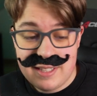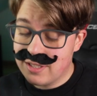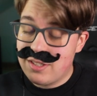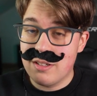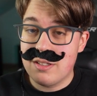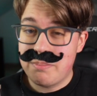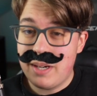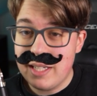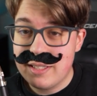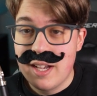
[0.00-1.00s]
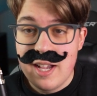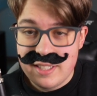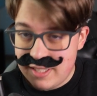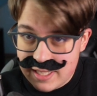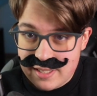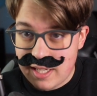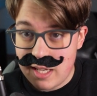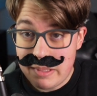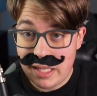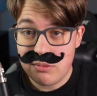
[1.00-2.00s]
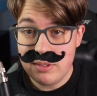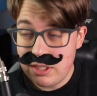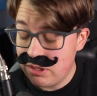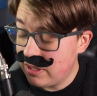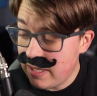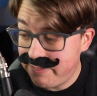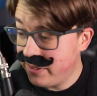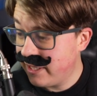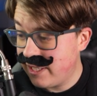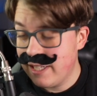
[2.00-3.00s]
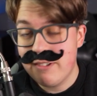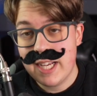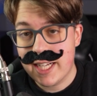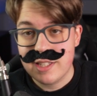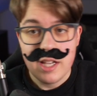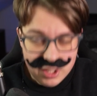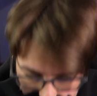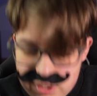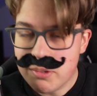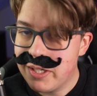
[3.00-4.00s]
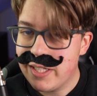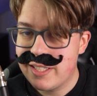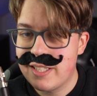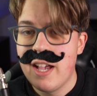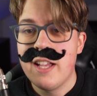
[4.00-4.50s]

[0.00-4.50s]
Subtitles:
since JoJo Part 6 came out, we should definitely react to the worst